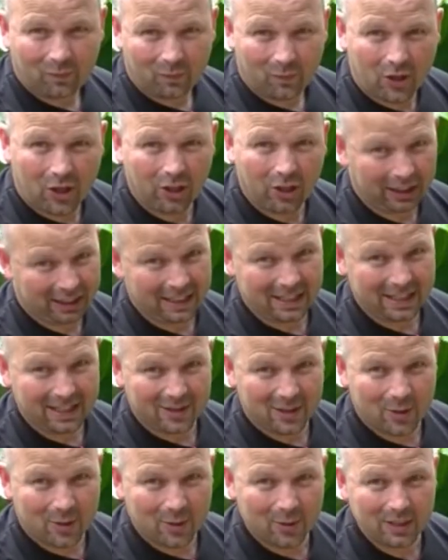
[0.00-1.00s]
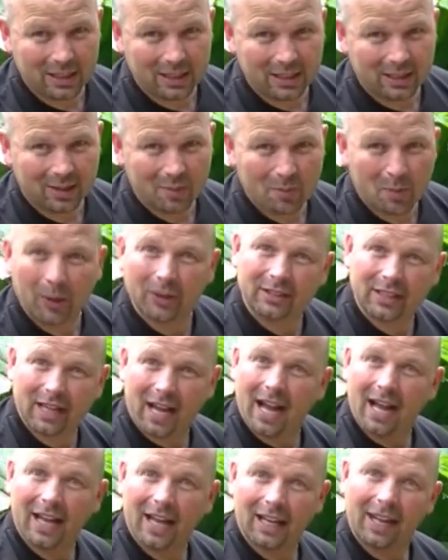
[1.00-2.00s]
The colour is green, but
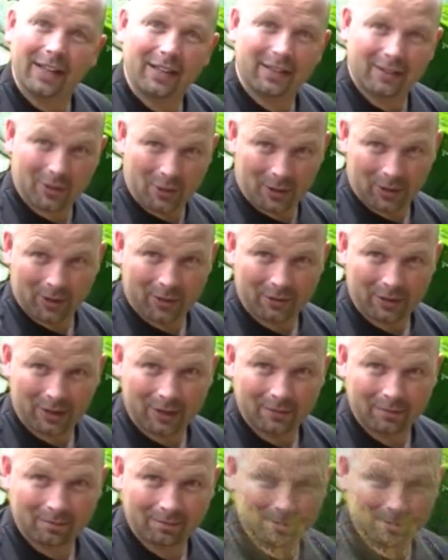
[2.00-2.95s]
I like the colour green.